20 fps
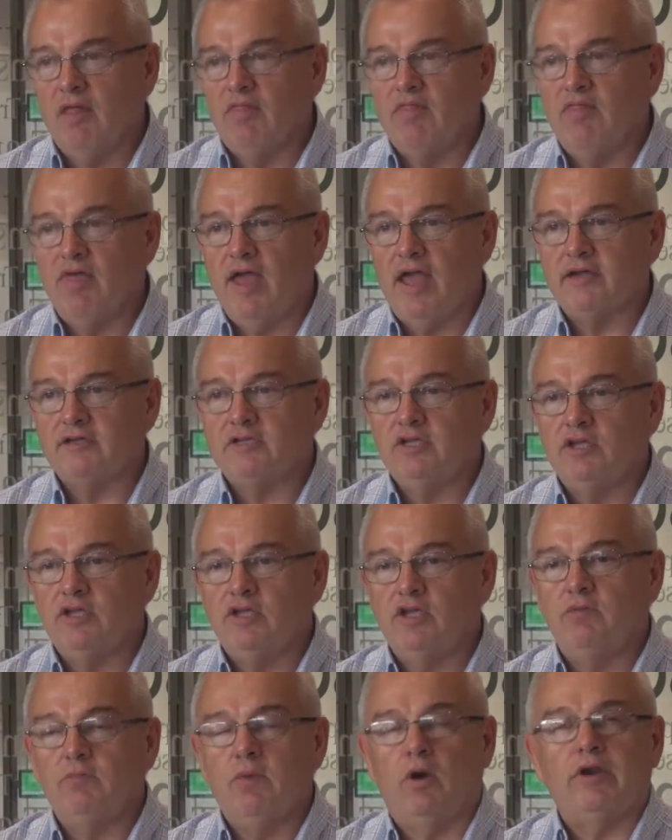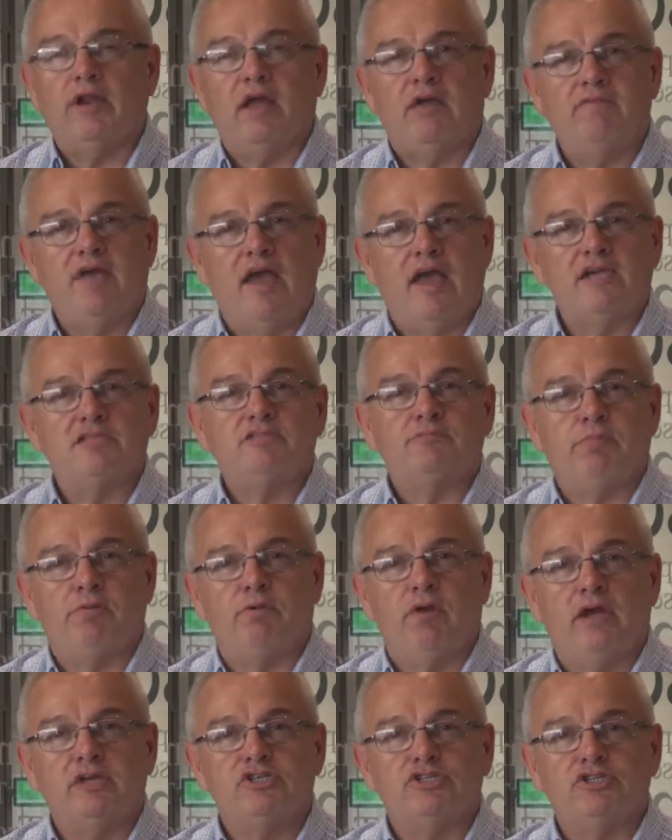that you might have
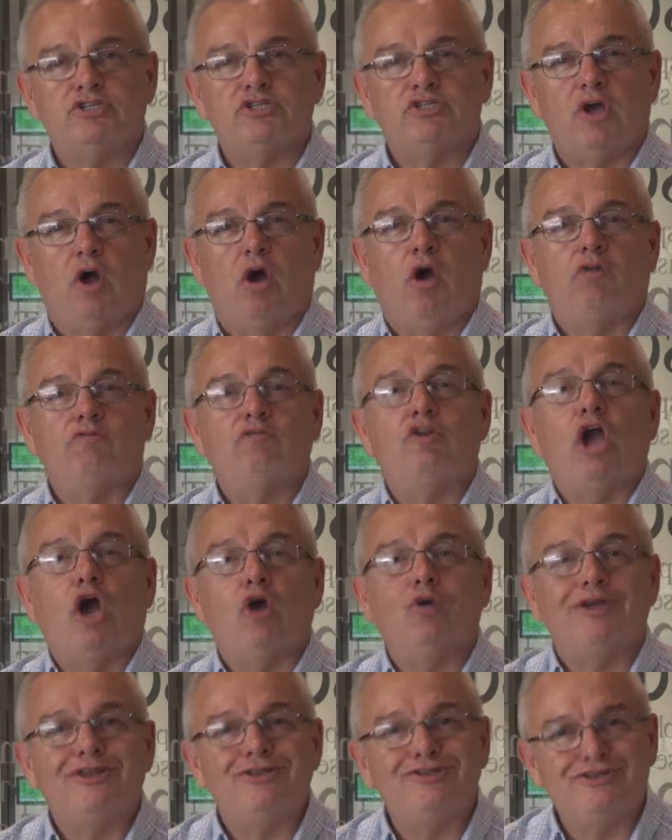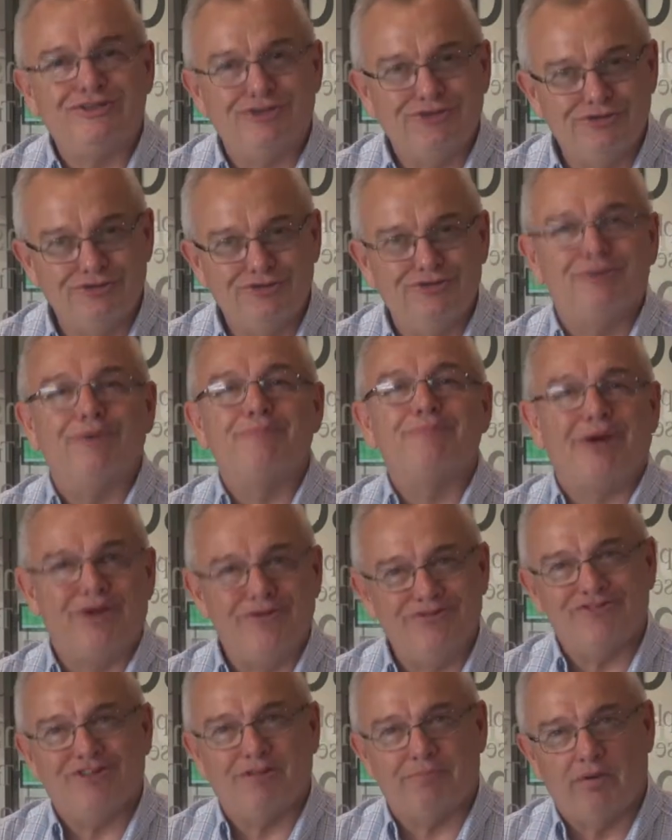aspirations of going to
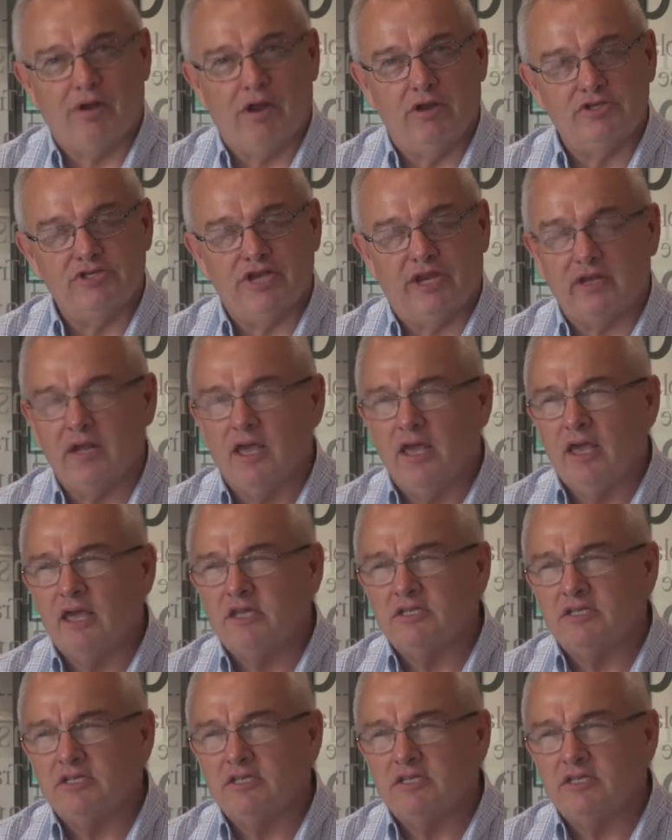post the project.